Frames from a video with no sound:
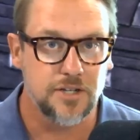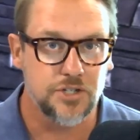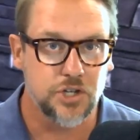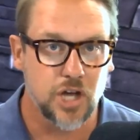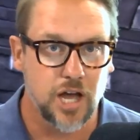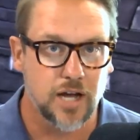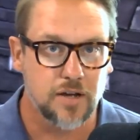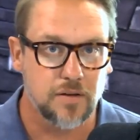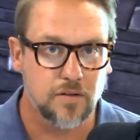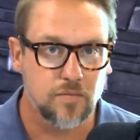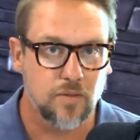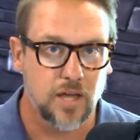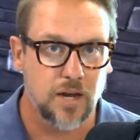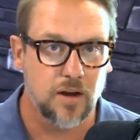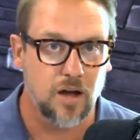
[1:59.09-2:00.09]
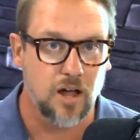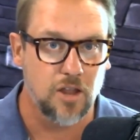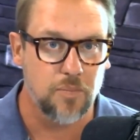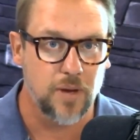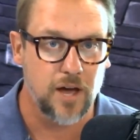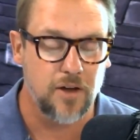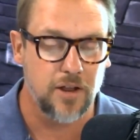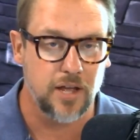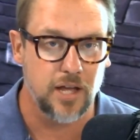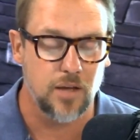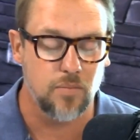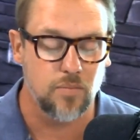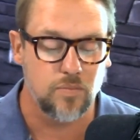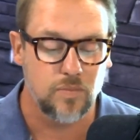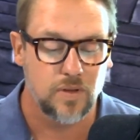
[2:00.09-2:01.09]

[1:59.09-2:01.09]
Chuck made it all about him.